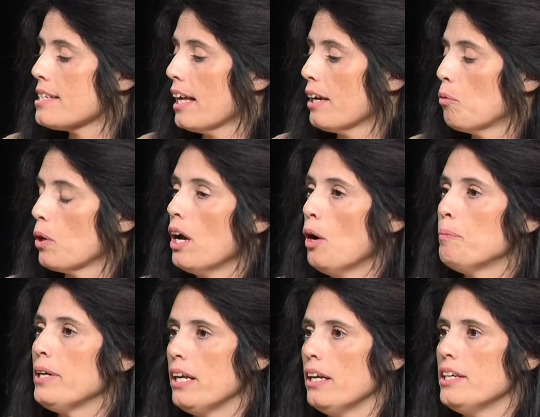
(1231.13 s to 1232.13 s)
like we're
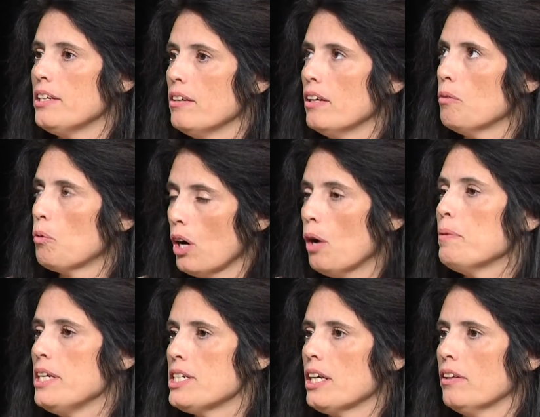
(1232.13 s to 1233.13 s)
helping
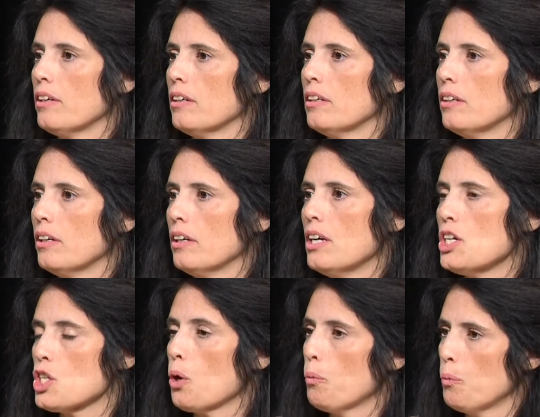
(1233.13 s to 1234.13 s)
each other.
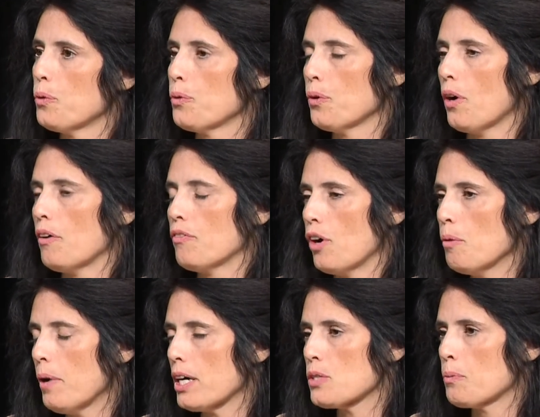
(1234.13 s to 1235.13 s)
So through our farm
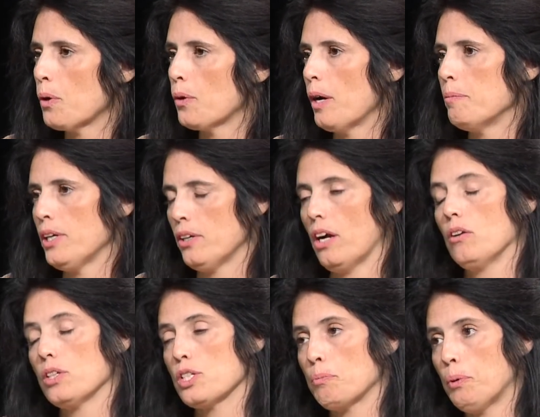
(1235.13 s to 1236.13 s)
box program, you're not
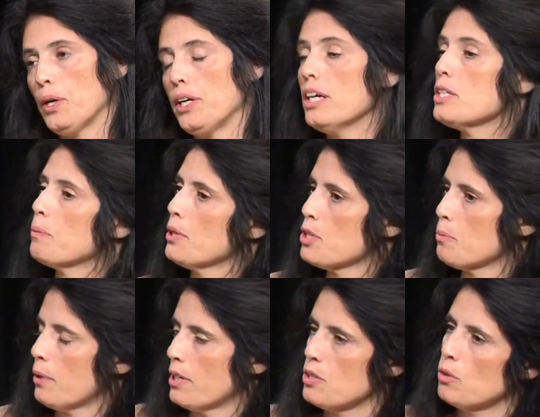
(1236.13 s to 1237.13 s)
only supporting us, but you're
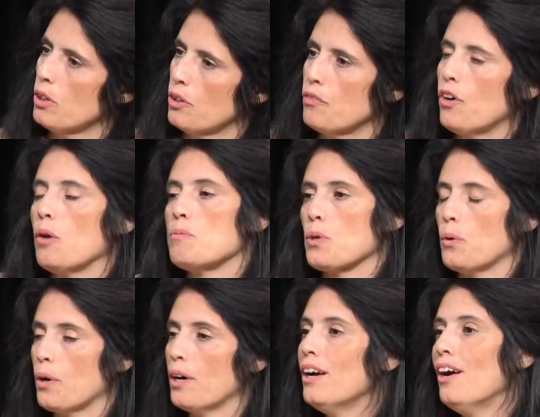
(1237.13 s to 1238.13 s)
supporting 2 other farms,
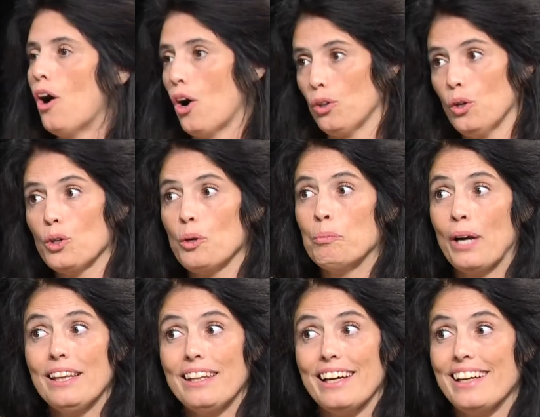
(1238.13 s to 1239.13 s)
or our local
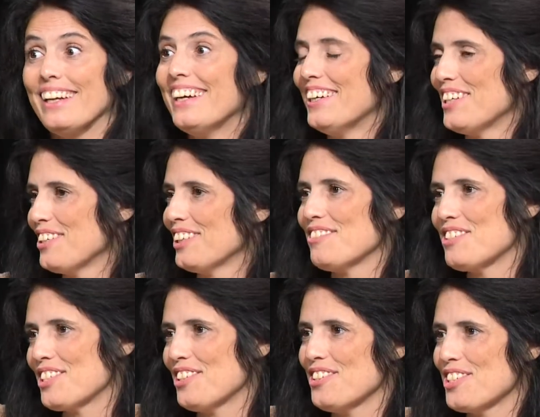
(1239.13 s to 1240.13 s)
bread lady who
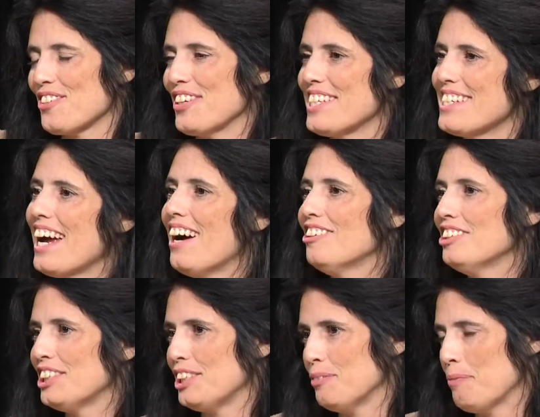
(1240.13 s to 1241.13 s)
lives 2 streets down.
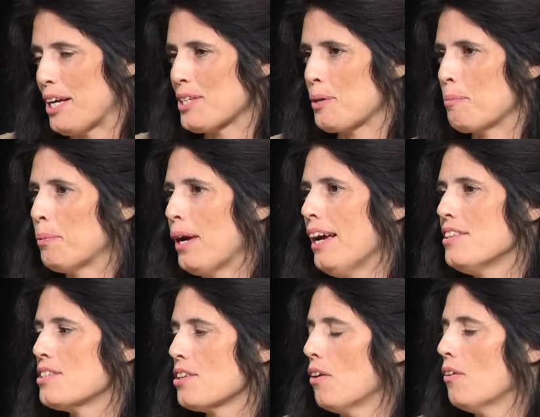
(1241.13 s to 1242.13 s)
She makes her
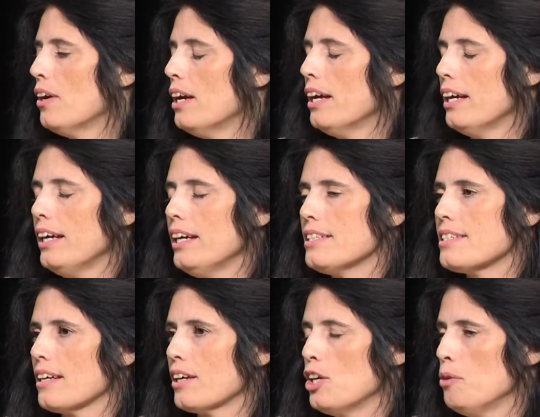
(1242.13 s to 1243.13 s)
bread. So
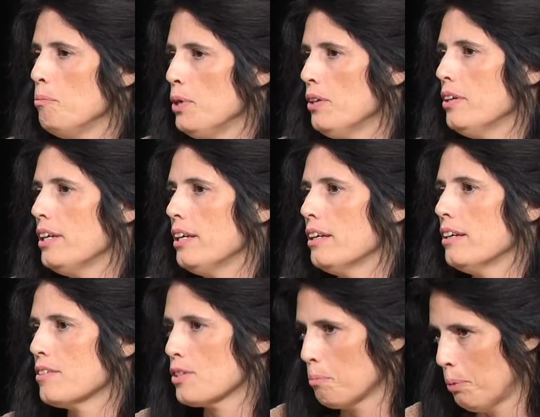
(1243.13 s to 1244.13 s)
it's a community
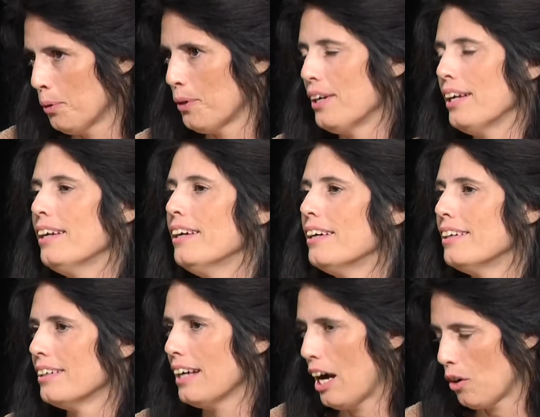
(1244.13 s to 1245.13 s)
supported
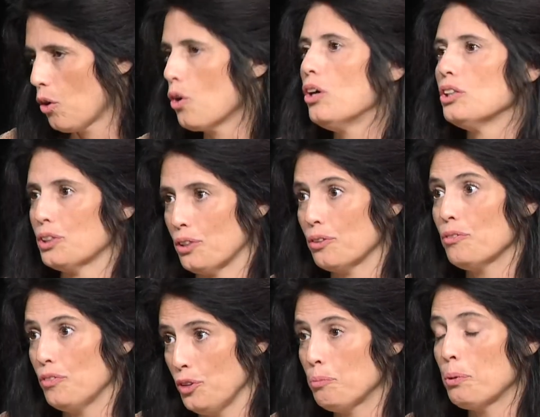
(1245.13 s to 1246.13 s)
agriculture
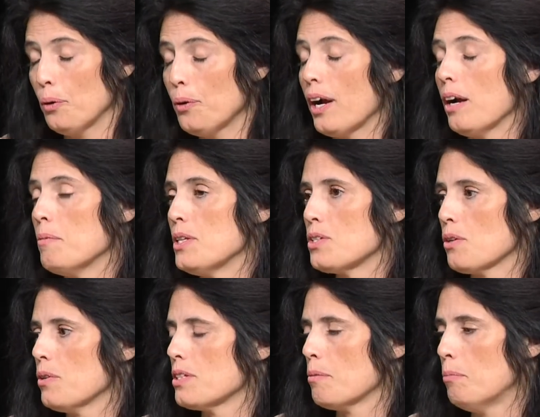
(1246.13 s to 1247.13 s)
food program, and
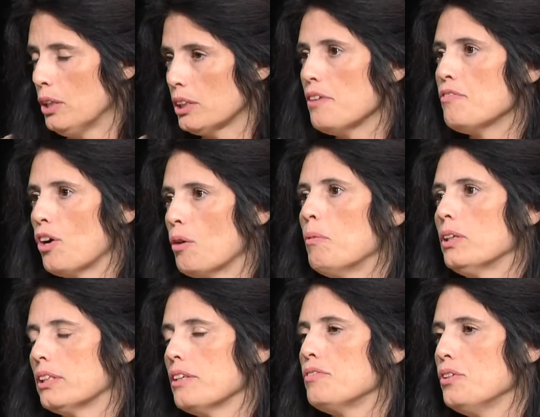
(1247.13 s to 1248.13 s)
so it's a multi-farm,
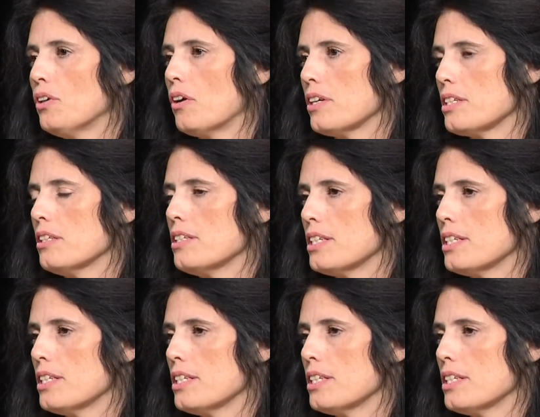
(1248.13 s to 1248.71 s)
multi-food artisan